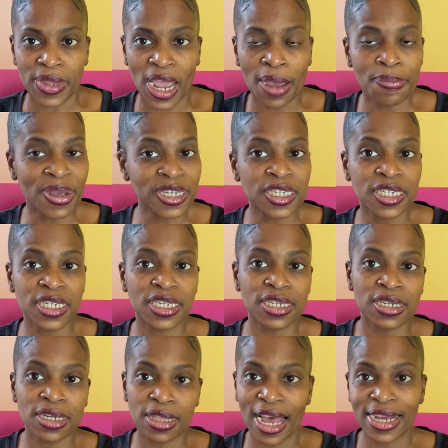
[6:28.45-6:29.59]
I mentioned it
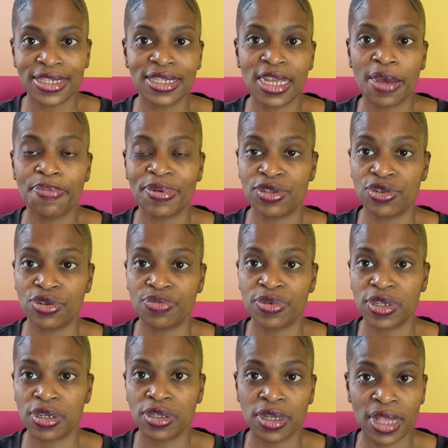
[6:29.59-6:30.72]
in the last step in
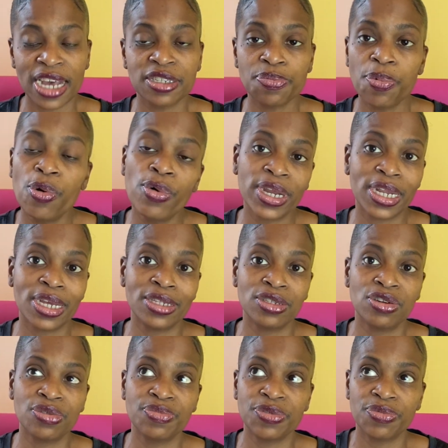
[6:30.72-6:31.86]
terms of the last point in
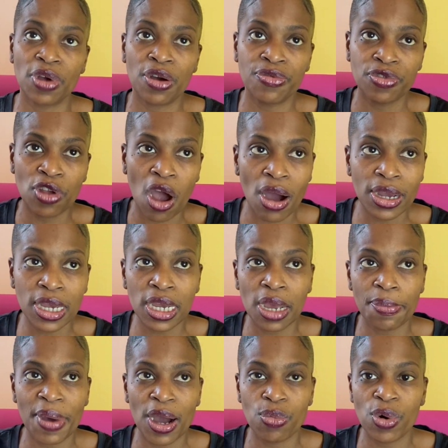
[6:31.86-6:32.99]
terms of talking
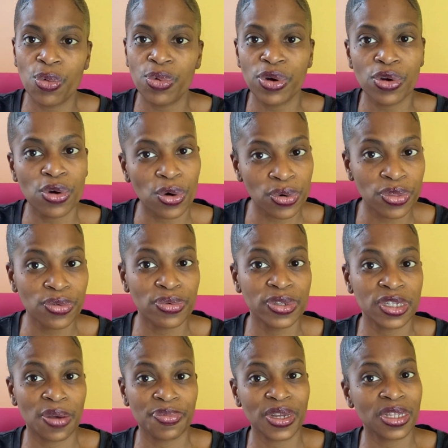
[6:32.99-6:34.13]
about when we're going through
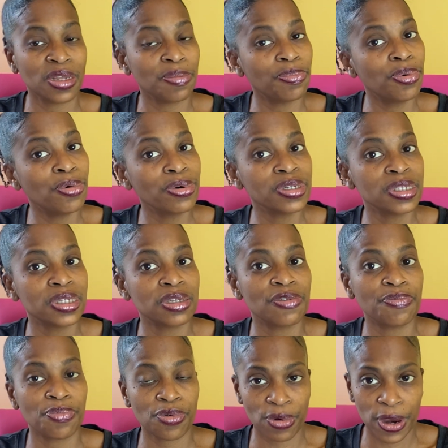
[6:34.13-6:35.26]
something, the importance
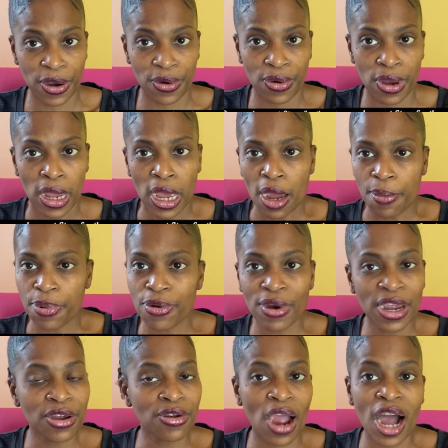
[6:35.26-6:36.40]
of prayer.
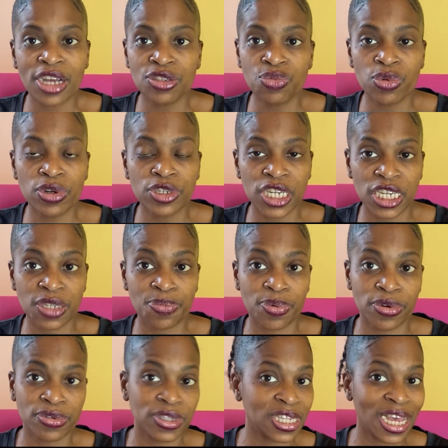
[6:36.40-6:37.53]
Prayer, Oswald
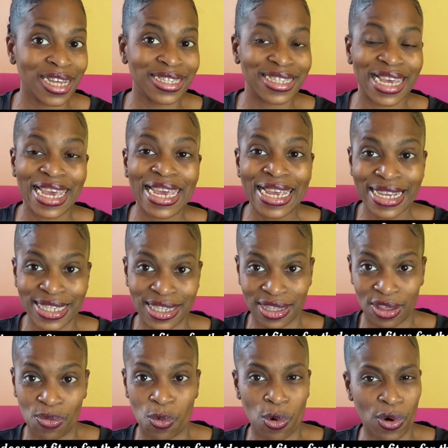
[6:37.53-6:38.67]
Chambers says, is
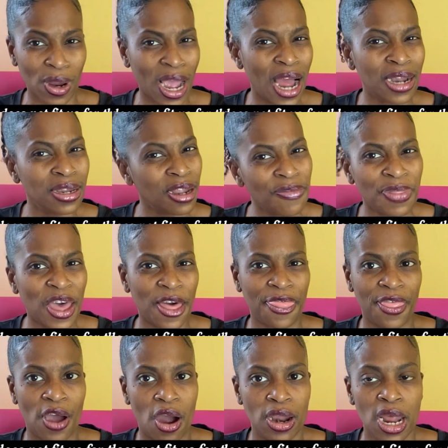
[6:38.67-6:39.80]
the work. I love that
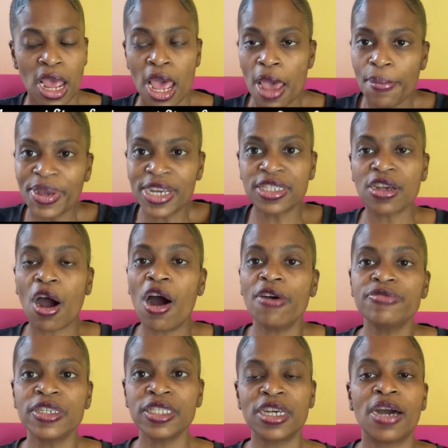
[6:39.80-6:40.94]
thought, because
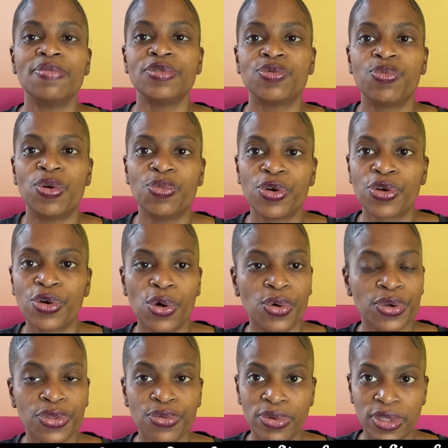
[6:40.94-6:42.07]
oftentimes when we're
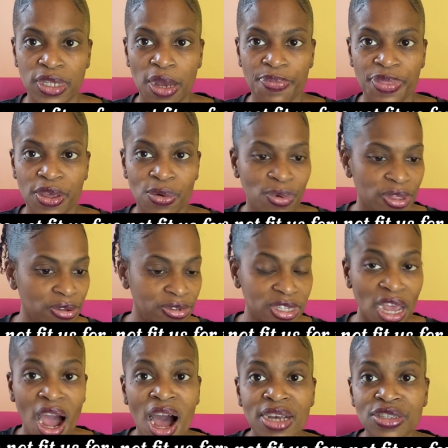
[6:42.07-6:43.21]
going through something, whether it's
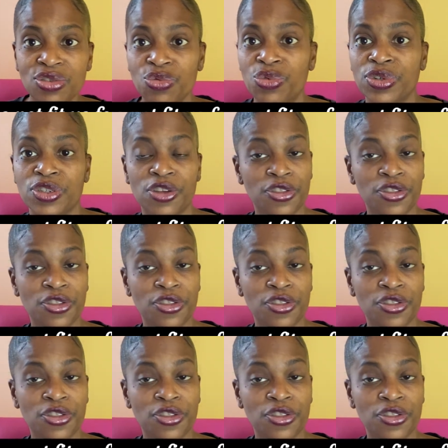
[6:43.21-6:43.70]
us or it's